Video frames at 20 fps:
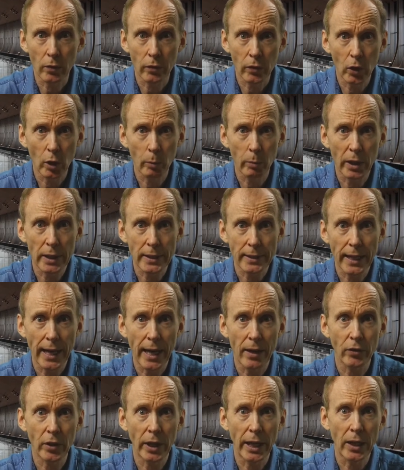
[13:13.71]
few minutes
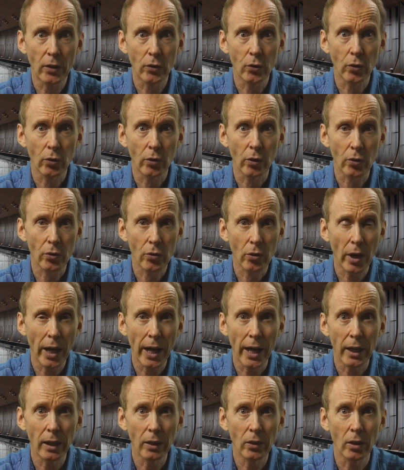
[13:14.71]
after entering a
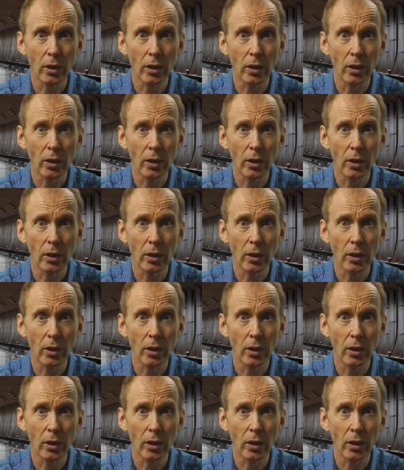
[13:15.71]
trade,